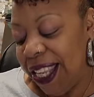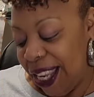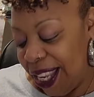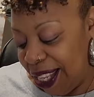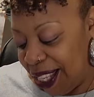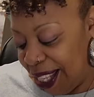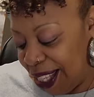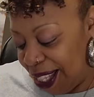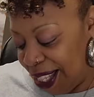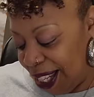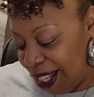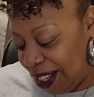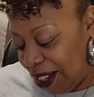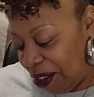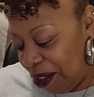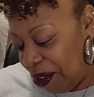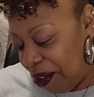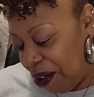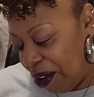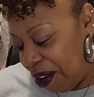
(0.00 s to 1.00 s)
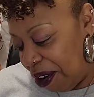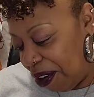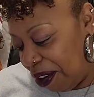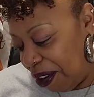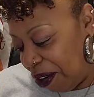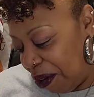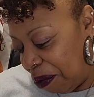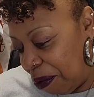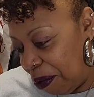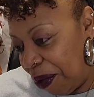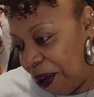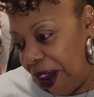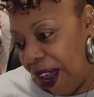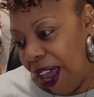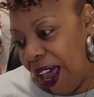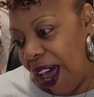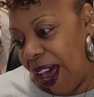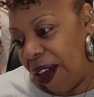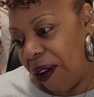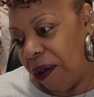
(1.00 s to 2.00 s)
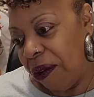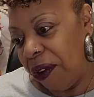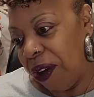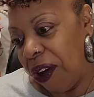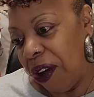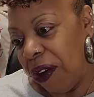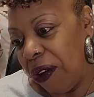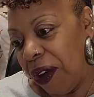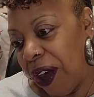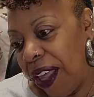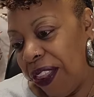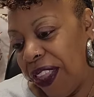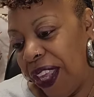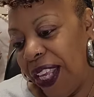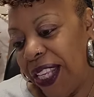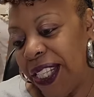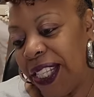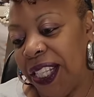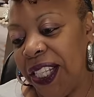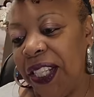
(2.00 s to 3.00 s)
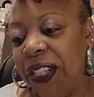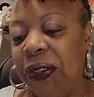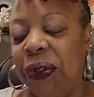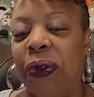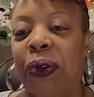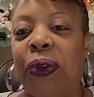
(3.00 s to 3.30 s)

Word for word: is this the little girl or little boy? I don't know. I think it's the little